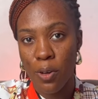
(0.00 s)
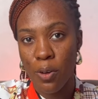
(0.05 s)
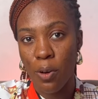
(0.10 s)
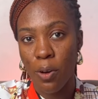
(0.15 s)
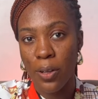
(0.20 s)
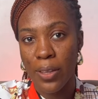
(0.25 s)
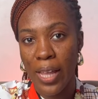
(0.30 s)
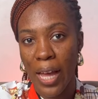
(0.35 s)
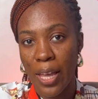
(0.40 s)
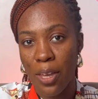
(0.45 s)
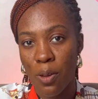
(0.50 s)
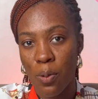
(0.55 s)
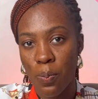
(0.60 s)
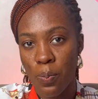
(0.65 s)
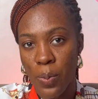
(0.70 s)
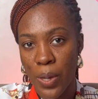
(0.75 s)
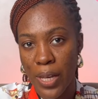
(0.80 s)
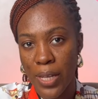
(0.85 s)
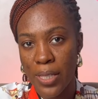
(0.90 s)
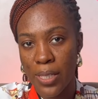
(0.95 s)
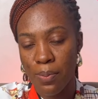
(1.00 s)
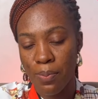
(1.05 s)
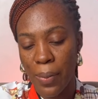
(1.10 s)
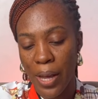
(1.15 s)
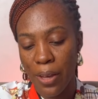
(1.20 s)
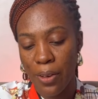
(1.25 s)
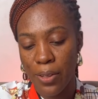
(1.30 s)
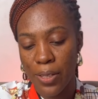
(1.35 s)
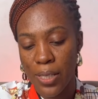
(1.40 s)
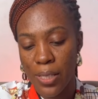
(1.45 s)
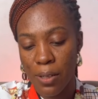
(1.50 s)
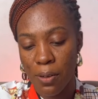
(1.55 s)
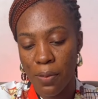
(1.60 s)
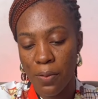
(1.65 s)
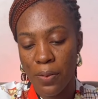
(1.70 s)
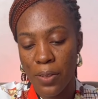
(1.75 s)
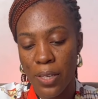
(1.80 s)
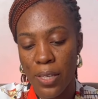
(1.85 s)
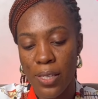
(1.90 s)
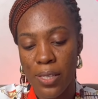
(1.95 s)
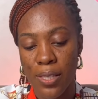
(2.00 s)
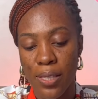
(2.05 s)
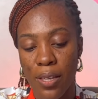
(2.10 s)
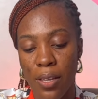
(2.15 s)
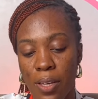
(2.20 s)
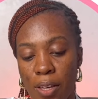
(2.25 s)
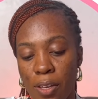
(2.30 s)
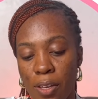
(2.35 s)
or that you picked by yourself is